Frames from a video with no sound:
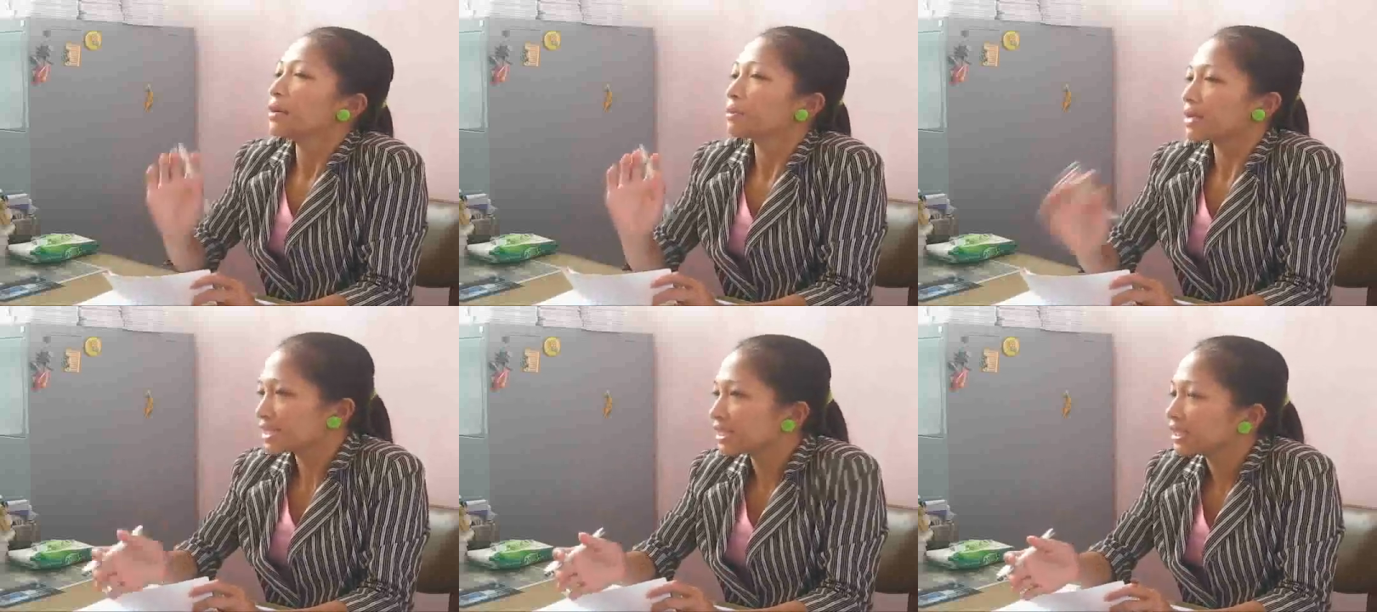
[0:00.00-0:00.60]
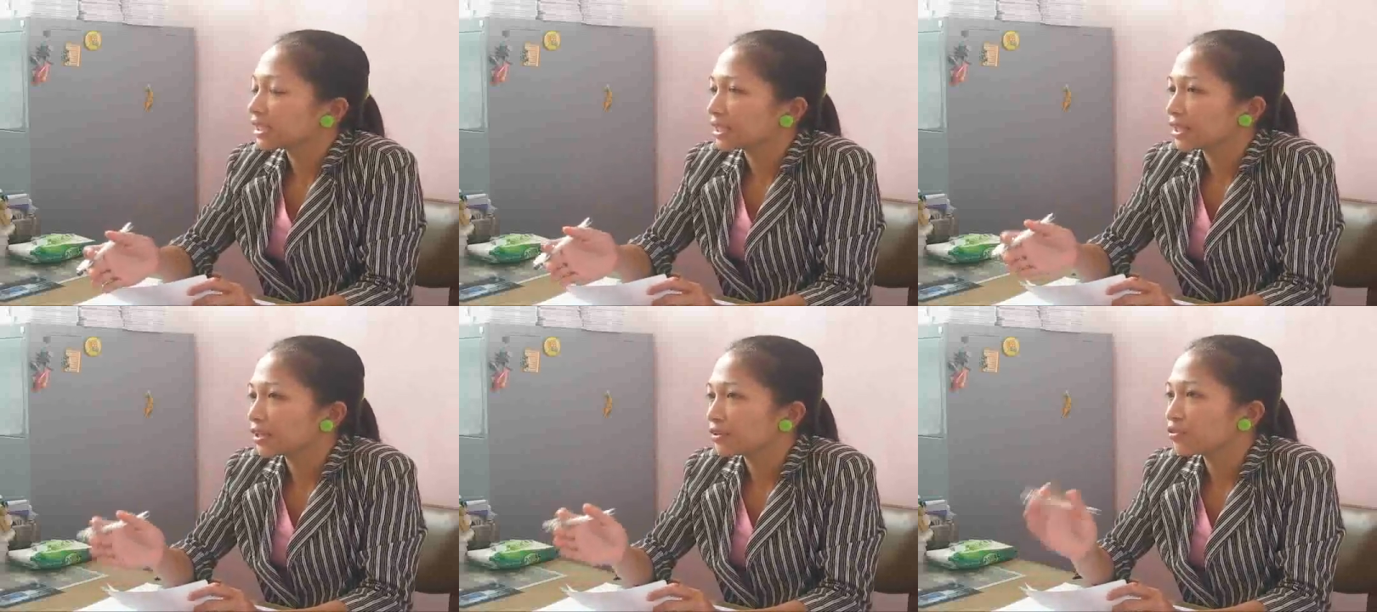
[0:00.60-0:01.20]
Basically,
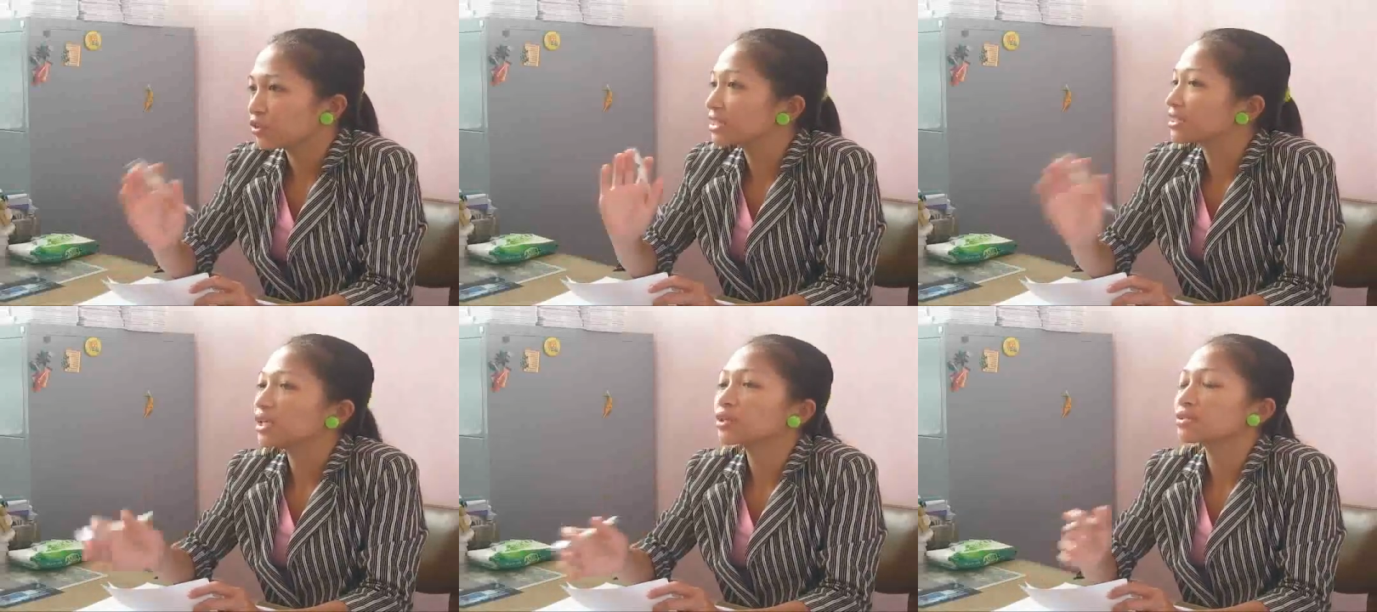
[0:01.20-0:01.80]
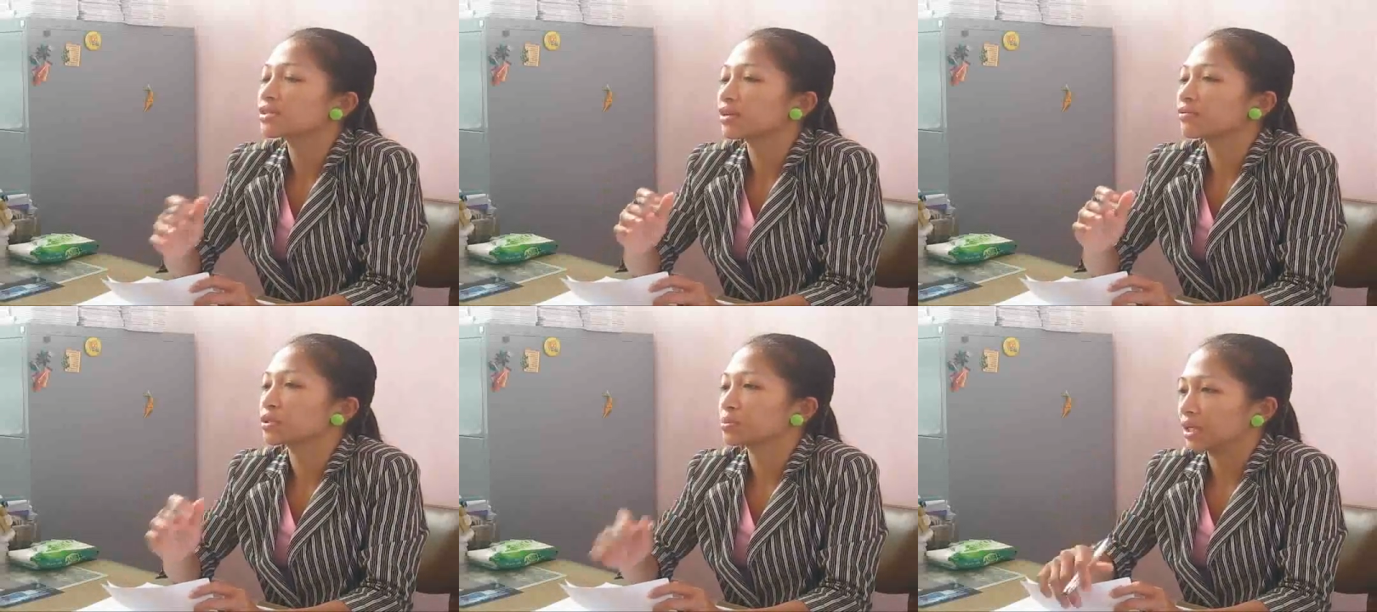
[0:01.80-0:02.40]
if you intend to save
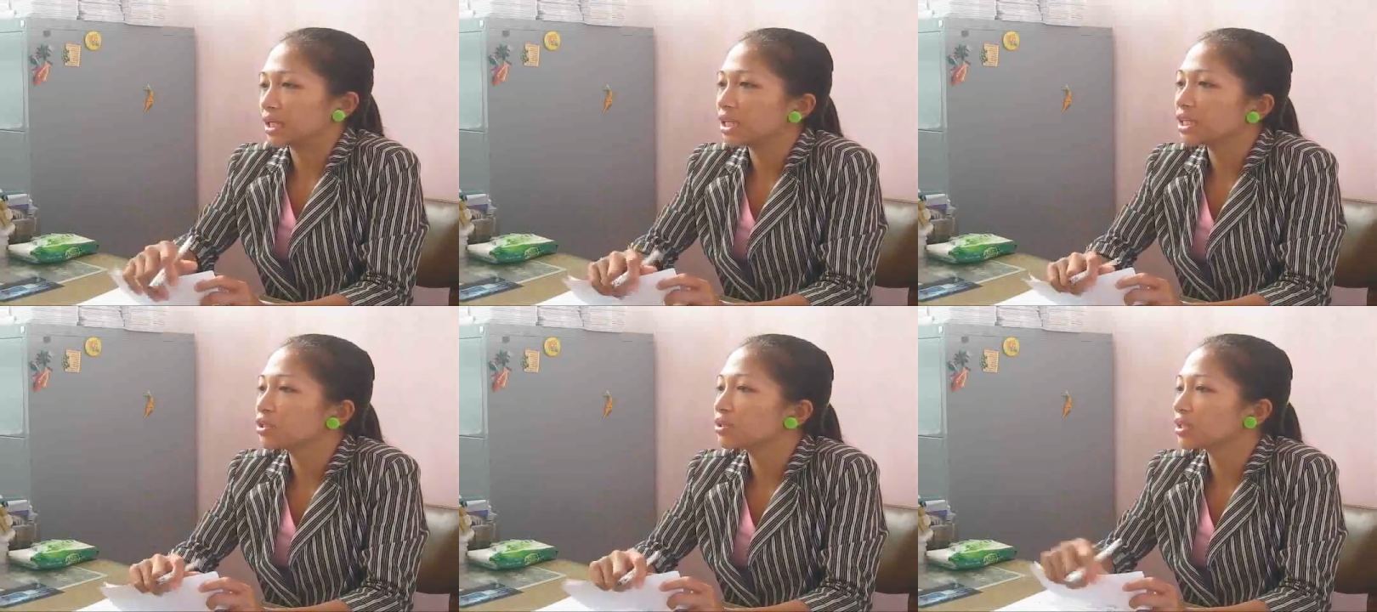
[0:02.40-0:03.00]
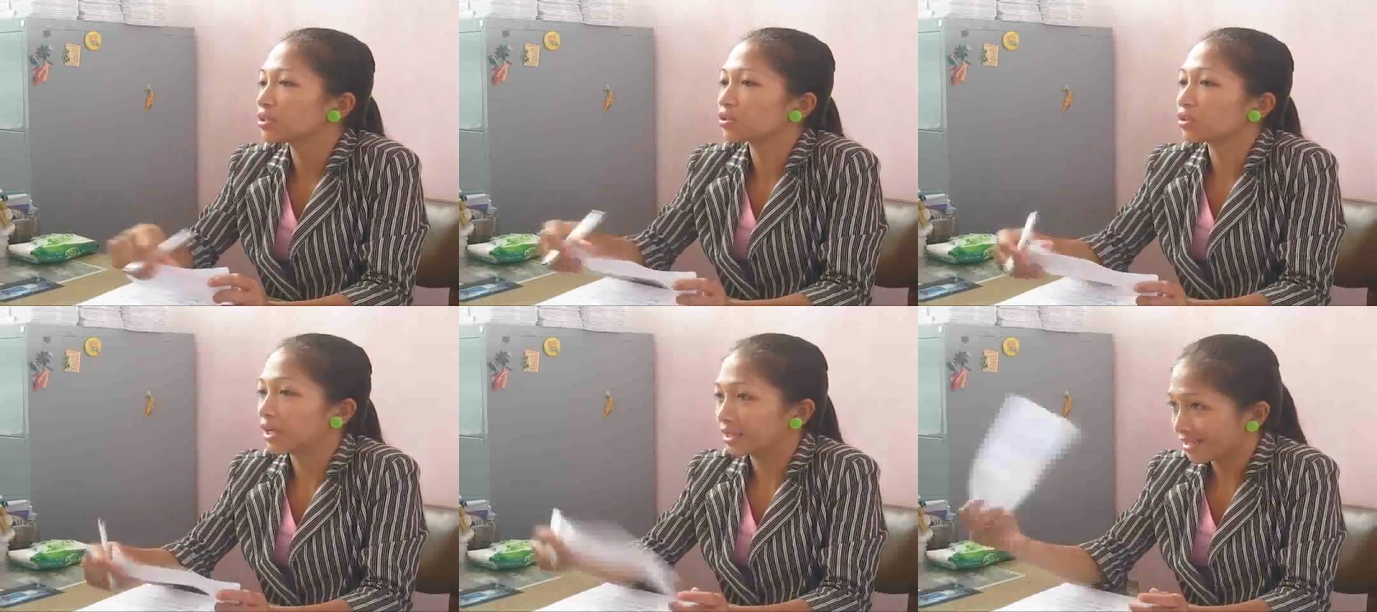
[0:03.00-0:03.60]
your money, you need to
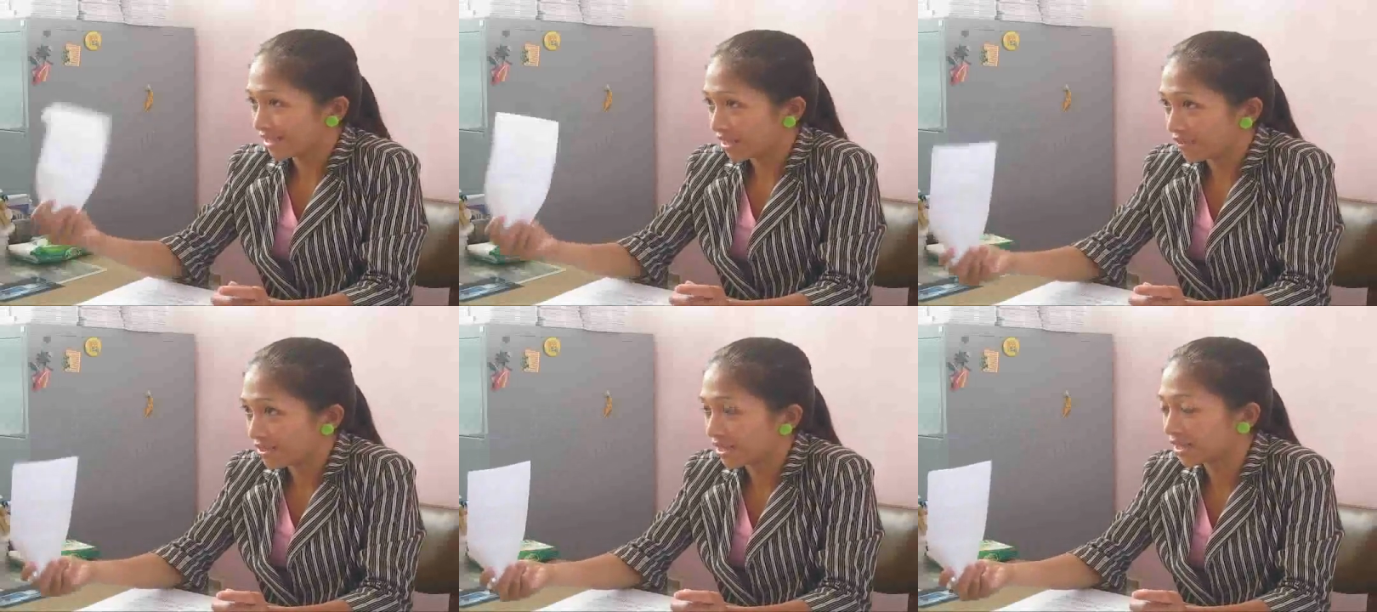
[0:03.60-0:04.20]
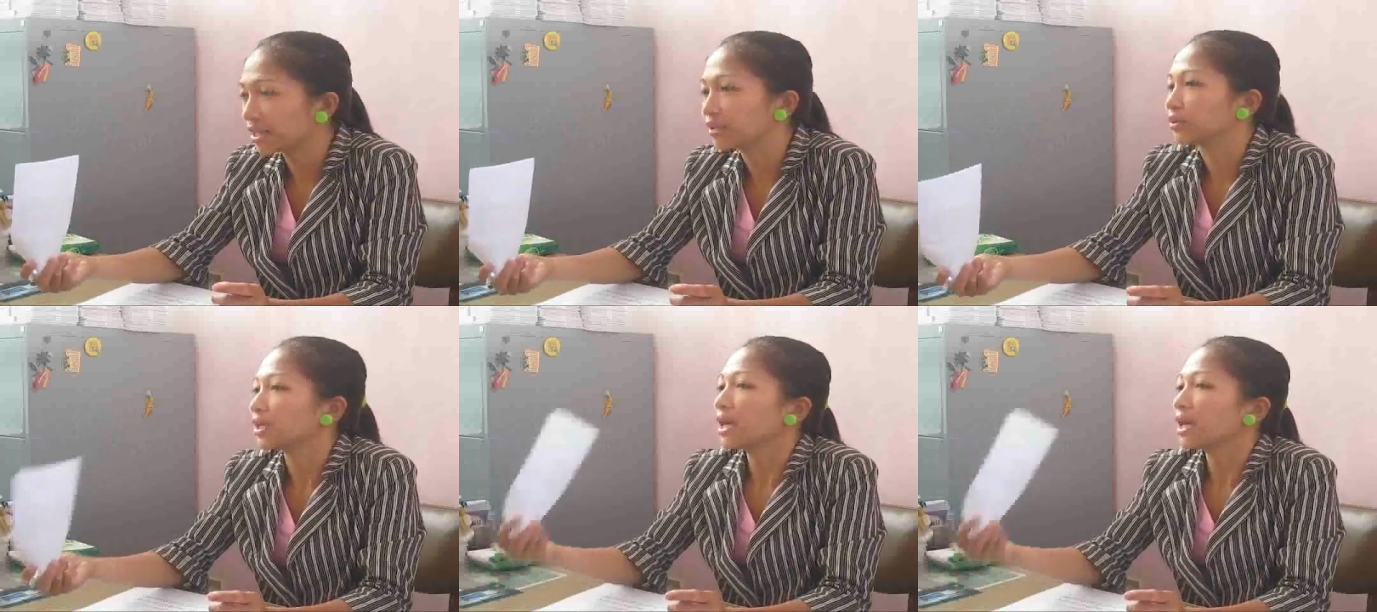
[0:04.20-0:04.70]
create a savings account.